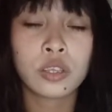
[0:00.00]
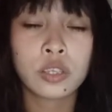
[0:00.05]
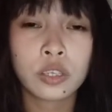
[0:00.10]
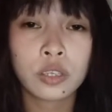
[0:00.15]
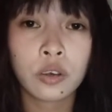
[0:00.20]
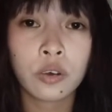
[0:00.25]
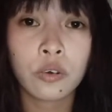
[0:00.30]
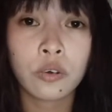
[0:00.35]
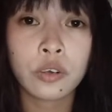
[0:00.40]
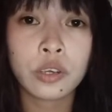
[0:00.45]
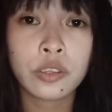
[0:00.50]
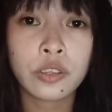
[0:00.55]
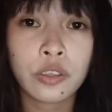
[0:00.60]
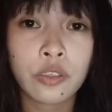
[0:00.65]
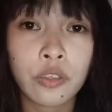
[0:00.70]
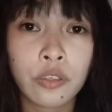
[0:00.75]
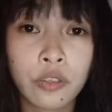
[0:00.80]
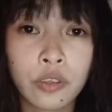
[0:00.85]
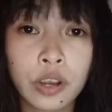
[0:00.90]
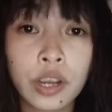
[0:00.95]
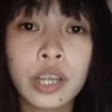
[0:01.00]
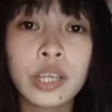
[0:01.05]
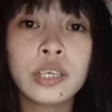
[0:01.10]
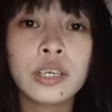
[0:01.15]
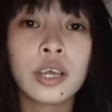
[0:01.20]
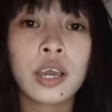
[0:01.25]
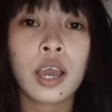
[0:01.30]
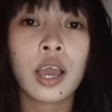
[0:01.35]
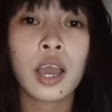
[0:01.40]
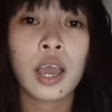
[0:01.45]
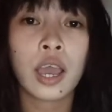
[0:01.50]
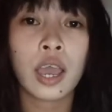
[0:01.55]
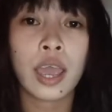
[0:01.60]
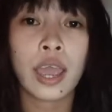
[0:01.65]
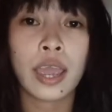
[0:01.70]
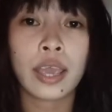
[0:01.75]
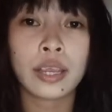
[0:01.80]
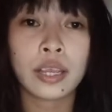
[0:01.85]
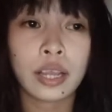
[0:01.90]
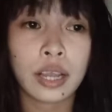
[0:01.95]
So in the third
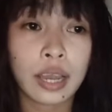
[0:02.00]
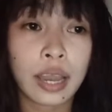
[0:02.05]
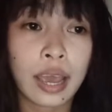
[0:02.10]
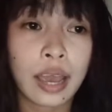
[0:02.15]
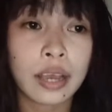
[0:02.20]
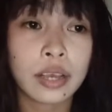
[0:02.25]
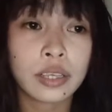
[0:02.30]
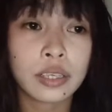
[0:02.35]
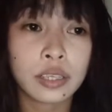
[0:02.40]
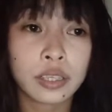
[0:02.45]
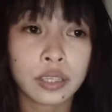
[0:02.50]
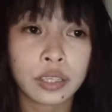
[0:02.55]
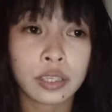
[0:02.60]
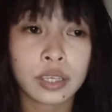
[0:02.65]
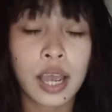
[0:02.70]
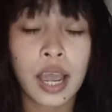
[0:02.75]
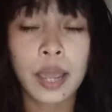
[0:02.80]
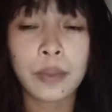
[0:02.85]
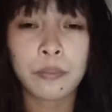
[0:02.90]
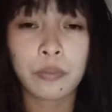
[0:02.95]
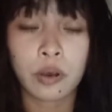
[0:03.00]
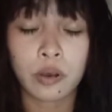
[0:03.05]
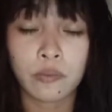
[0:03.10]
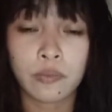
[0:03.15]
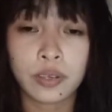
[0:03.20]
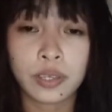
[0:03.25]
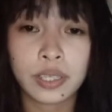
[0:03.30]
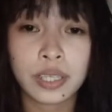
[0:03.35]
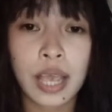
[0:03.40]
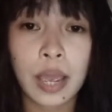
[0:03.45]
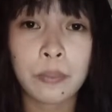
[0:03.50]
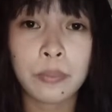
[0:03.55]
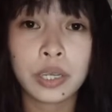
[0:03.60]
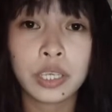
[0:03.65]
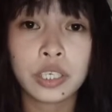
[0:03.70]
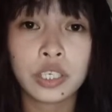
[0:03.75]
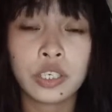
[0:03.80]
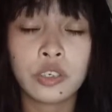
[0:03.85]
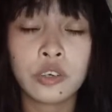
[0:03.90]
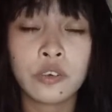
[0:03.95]
and the last type of
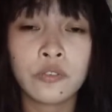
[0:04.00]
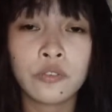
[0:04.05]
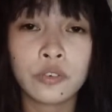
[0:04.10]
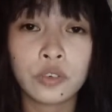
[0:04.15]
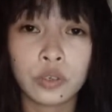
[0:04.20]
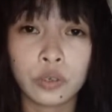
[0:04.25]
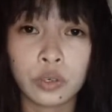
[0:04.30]
examination of